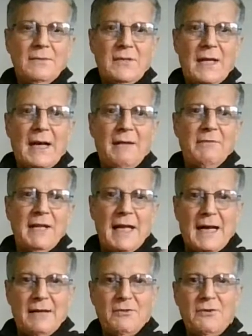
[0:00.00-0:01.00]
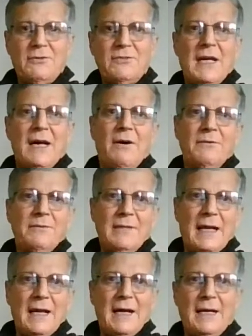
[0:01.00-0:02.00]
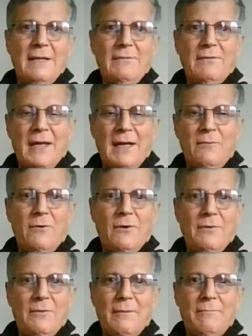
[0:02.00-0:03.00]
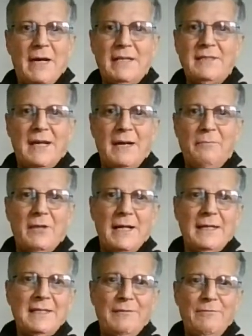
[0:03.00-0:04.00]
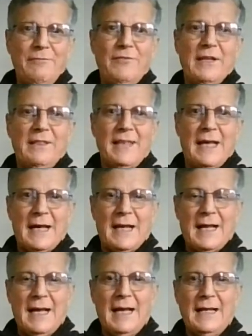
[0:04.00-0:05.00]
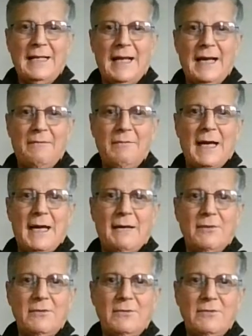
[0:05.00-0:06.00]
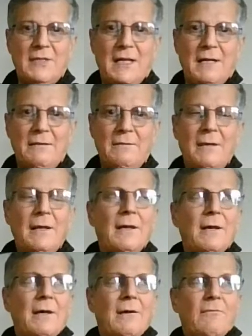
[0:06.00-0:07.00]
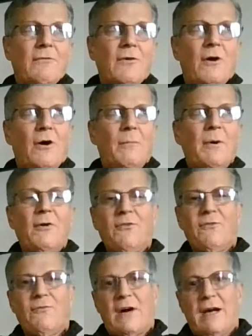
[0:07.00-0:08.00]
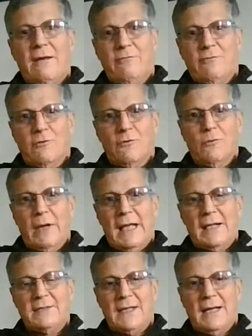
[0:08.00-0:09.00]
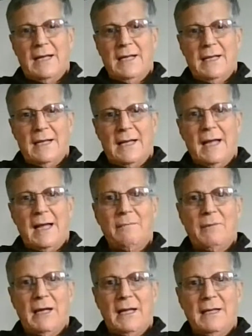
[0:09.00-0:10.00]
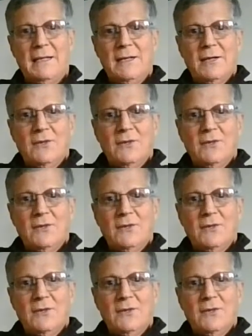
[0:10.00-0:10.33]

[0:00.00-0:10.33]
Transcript: to have the catheters out and that kind of thing. Well, my timeline didn't fit that. I had to have catheters in for almost five full weeks. I, I had my